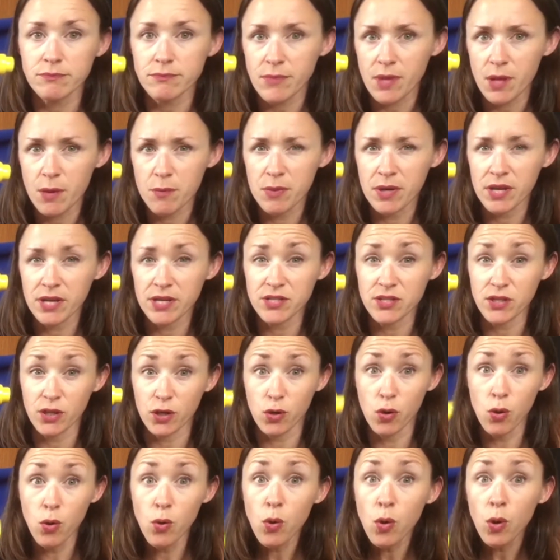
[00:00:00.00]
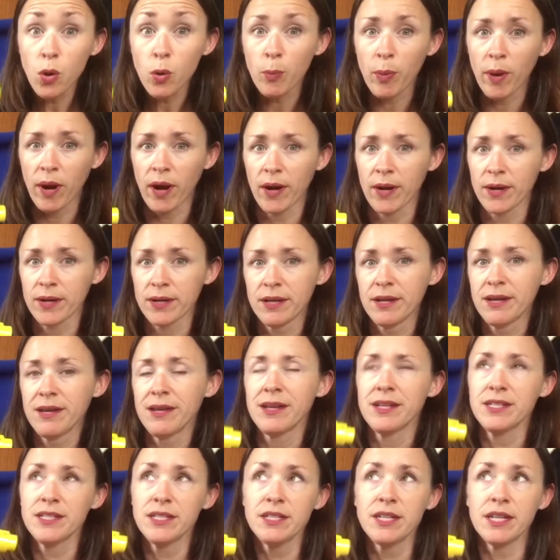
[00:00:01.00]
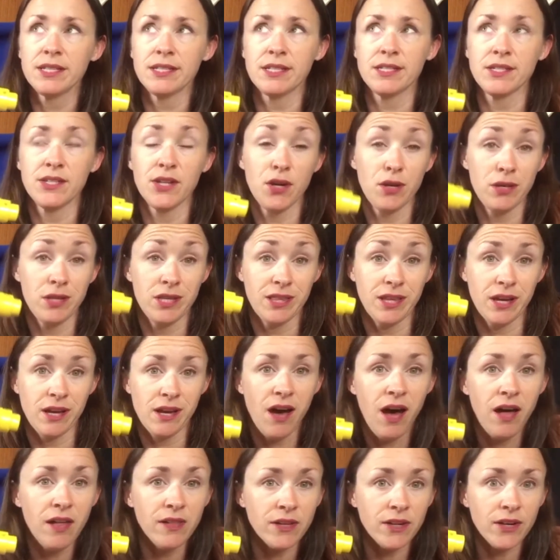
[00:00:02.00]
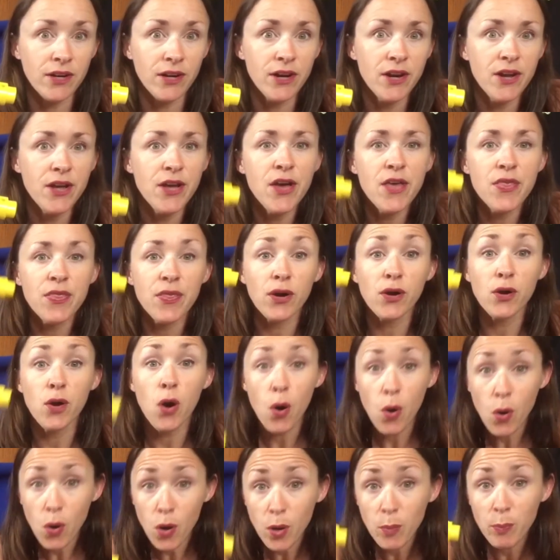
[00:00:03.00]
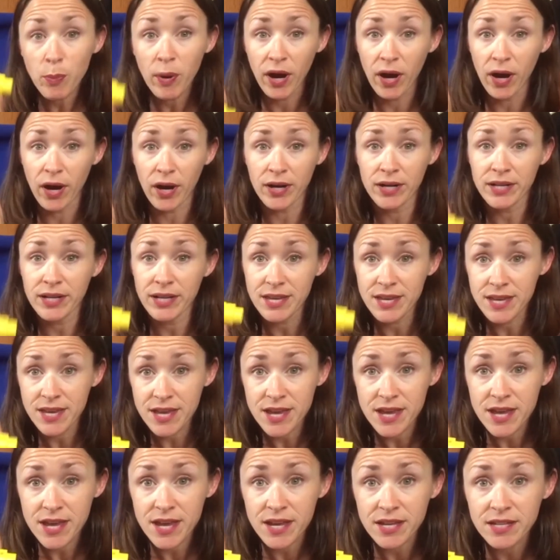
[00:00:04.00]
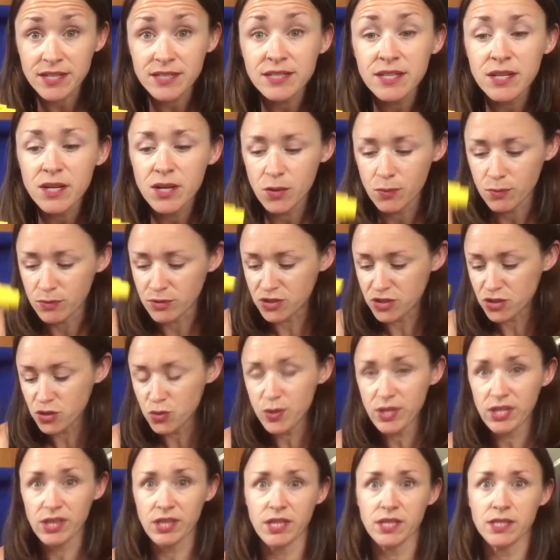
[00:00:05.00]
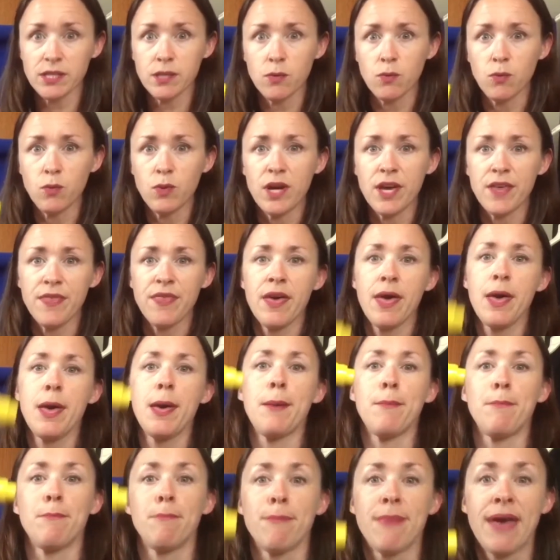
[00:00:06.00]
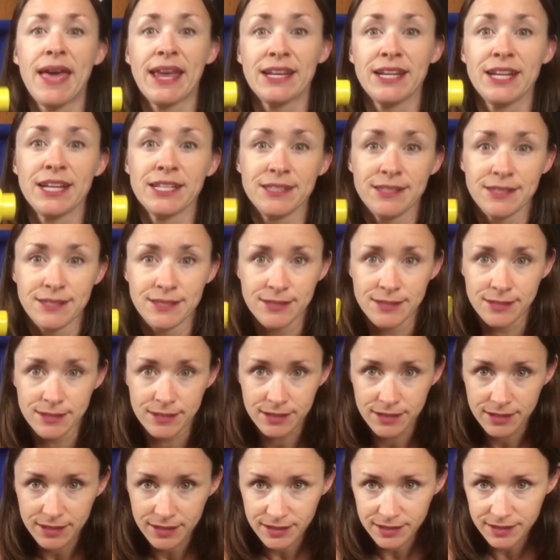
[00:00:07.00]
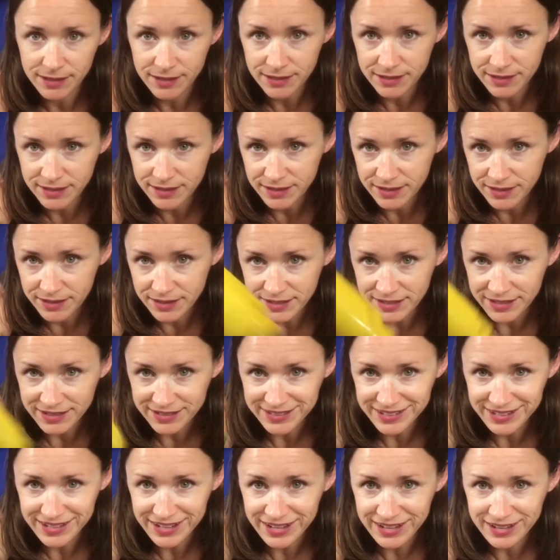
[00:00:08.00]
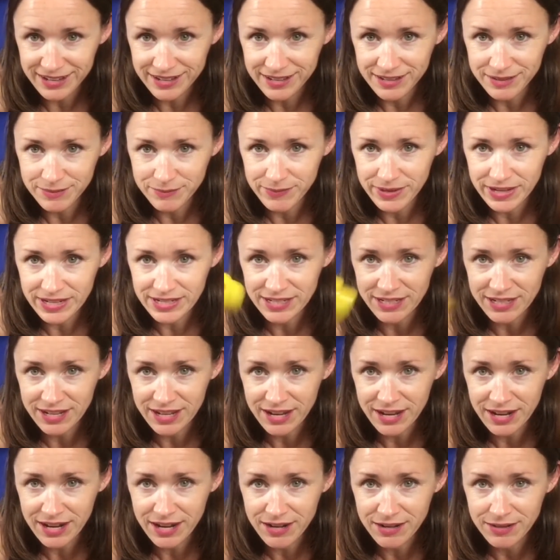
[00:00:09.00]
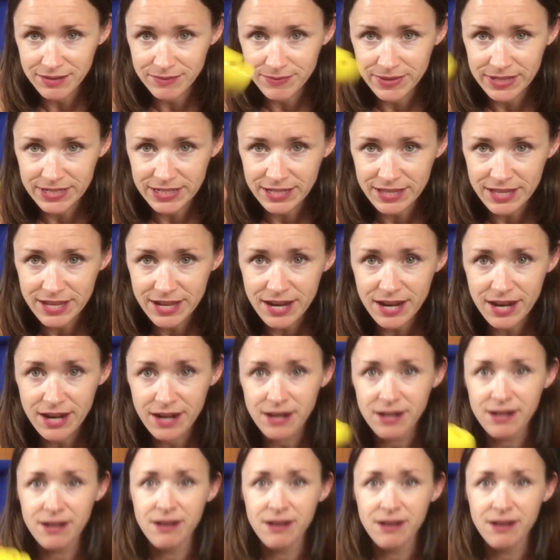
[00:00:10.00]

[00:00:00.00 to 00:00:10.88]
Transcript: Because the cool part isn't necessarily the color. The cool part is we're doing this with magnets. See? Magnet there, magnet there.